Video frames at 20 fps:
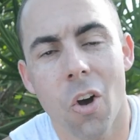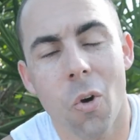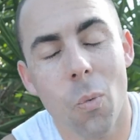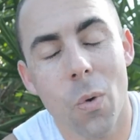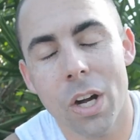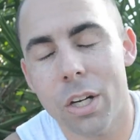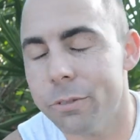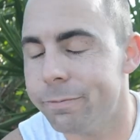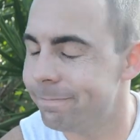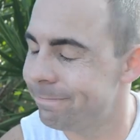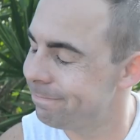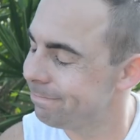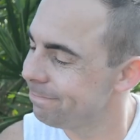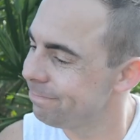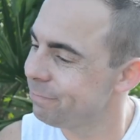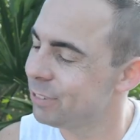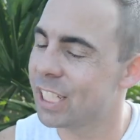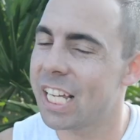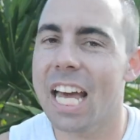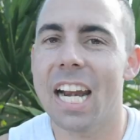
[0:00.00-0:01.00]
Well,
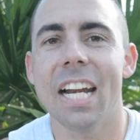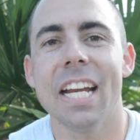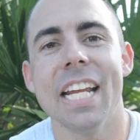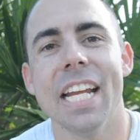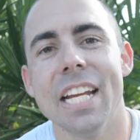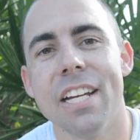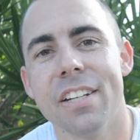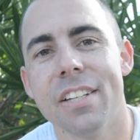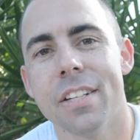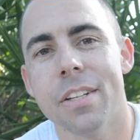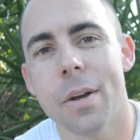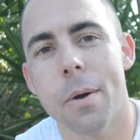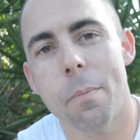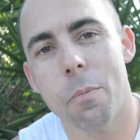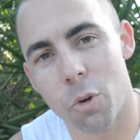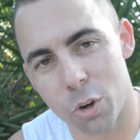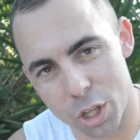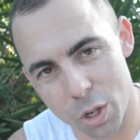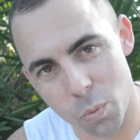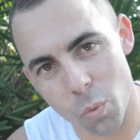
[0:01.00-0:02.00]
you kind of need
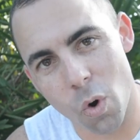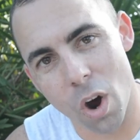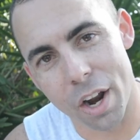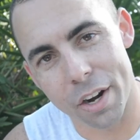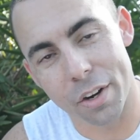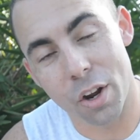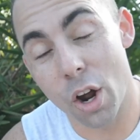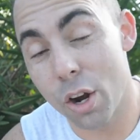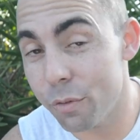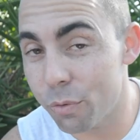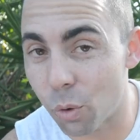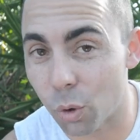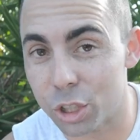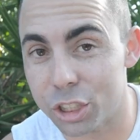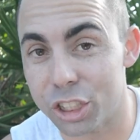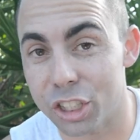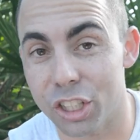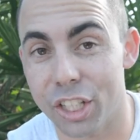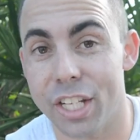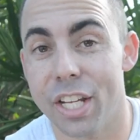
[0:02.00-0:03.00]
more than one,
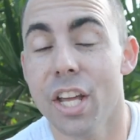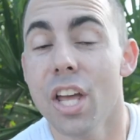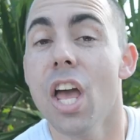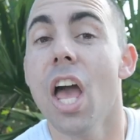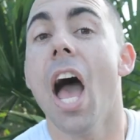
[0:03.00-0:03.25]
unfortunately.